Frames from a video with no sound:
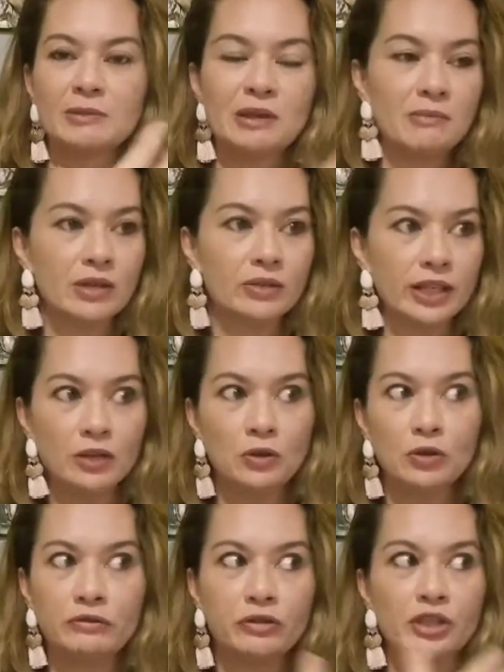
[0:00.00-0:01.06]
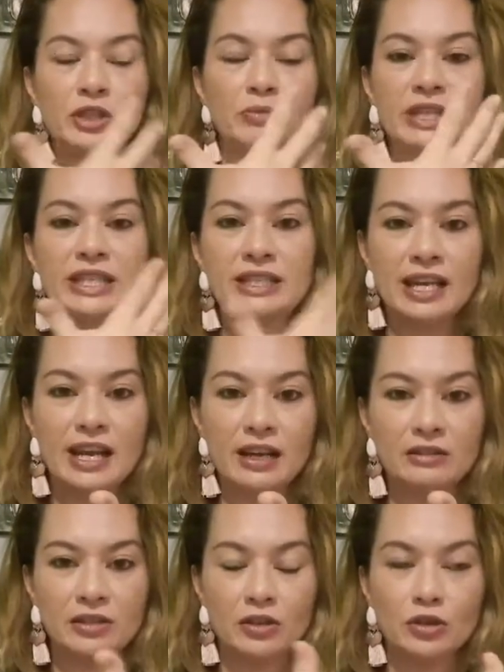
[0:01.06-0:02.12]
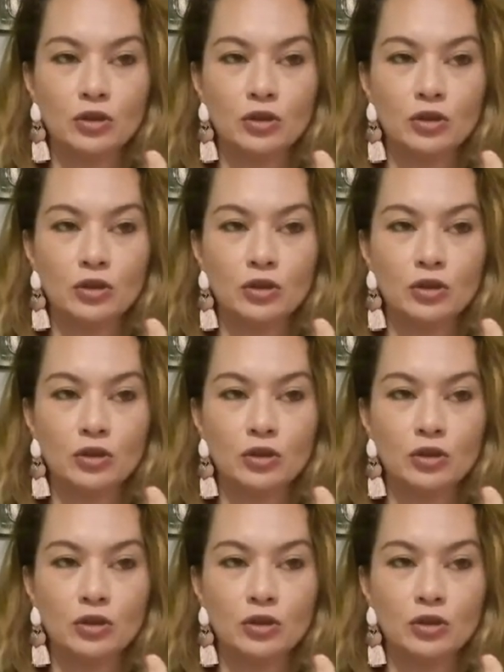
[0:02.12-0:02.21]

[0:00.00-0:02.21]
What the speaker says: to be mirrored in order for it to be seen so that